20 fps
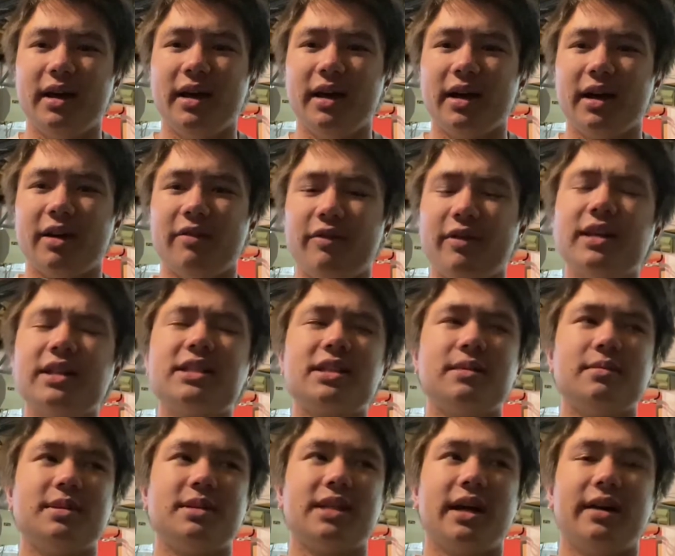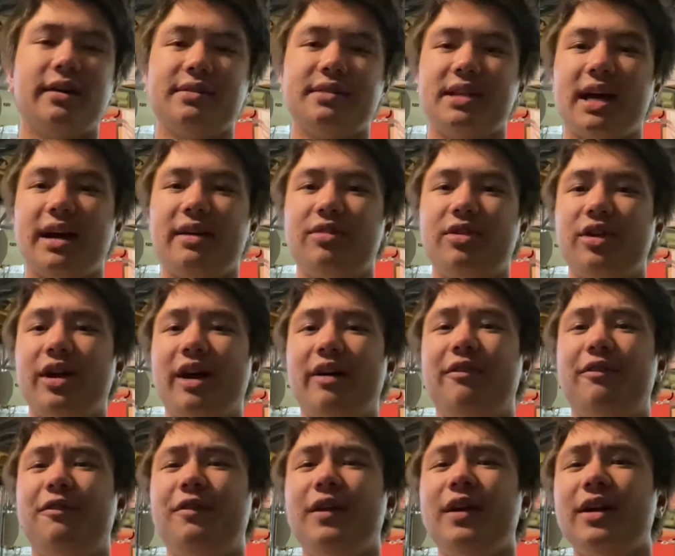convince themselves that if they're not
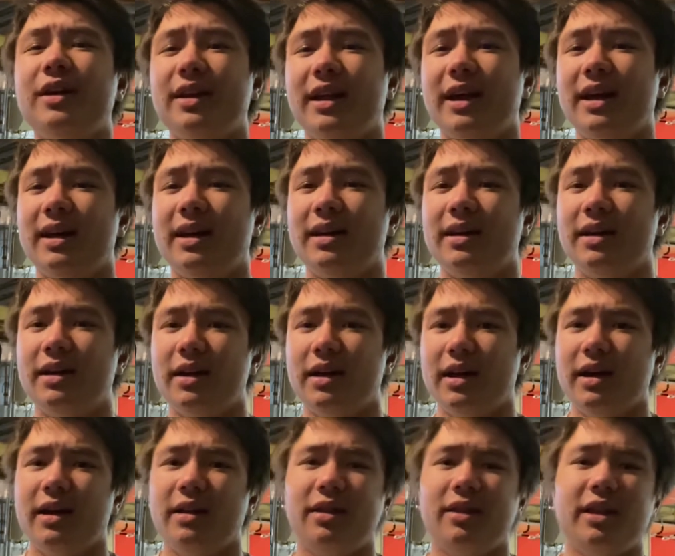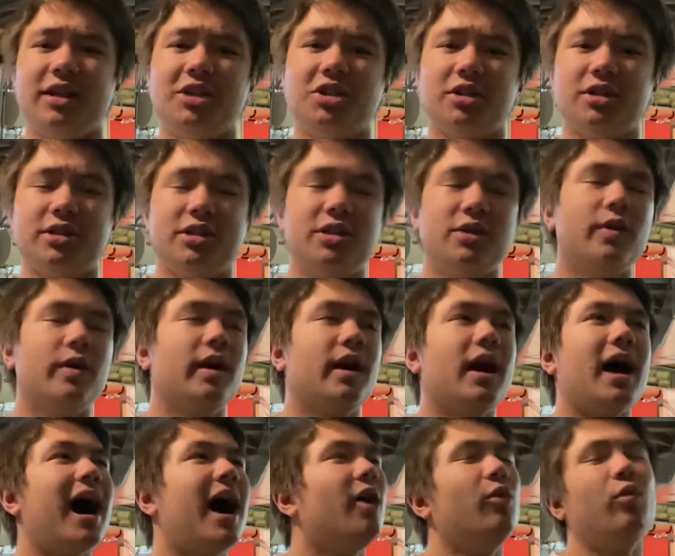feeling it, then they shouldn't do it.
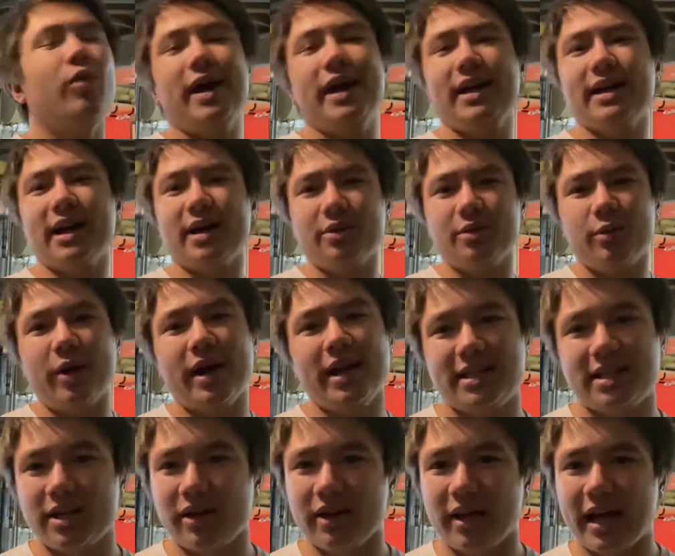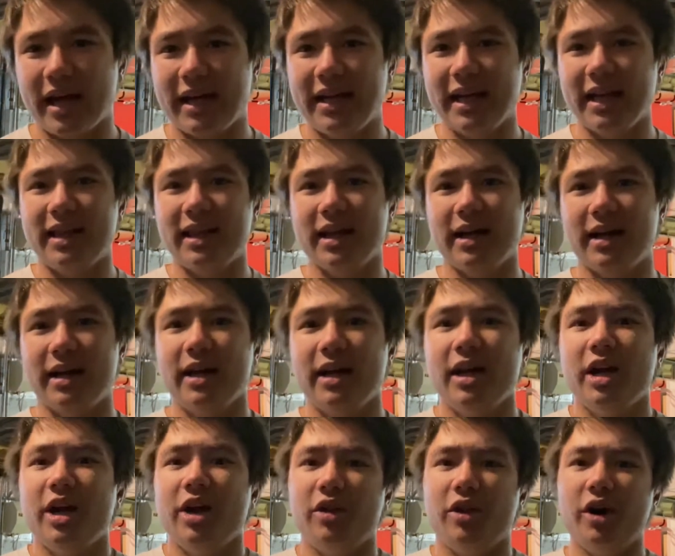I'll wait till I get the
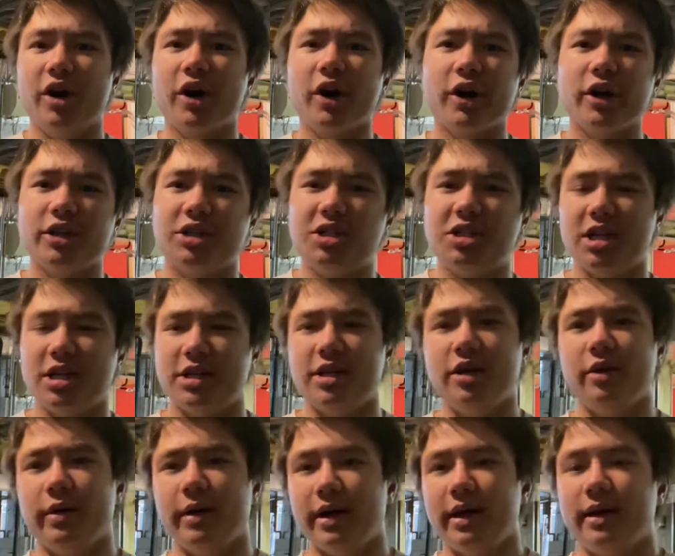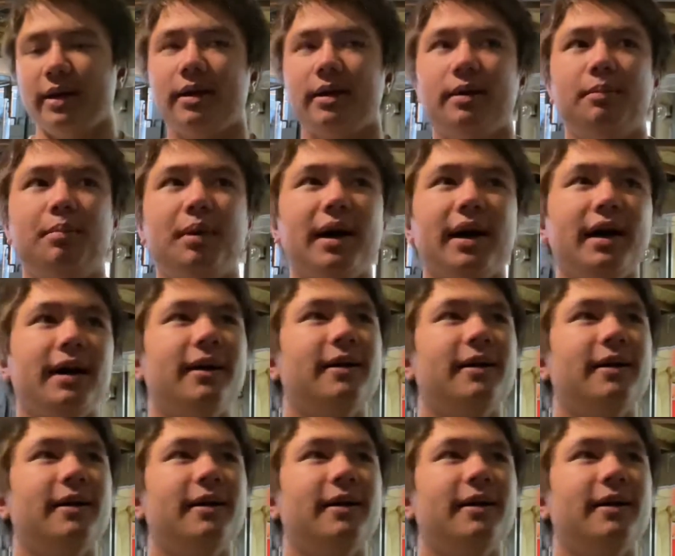urge to do it. But